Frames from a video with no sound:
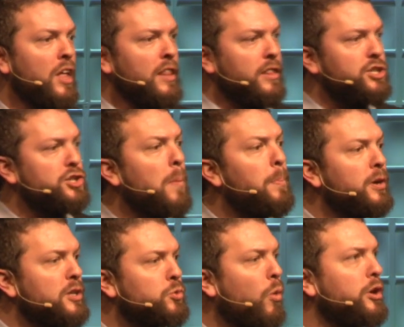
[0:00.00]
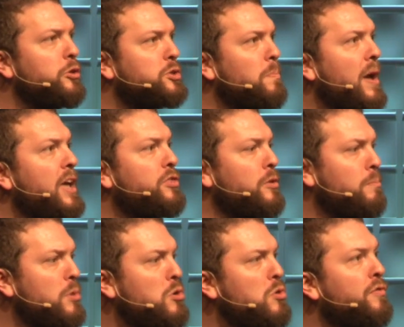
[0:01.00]
the shepherd is one who's made the
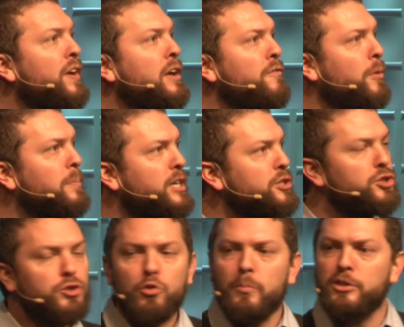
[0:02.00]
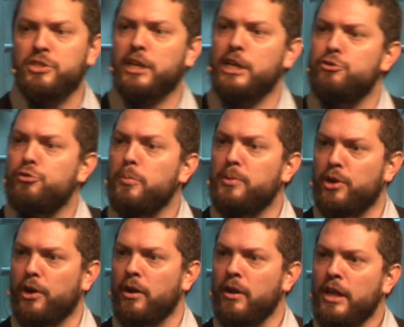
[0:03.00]
move from consumer to
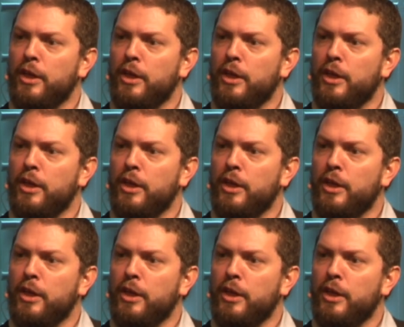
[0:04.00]
contributor.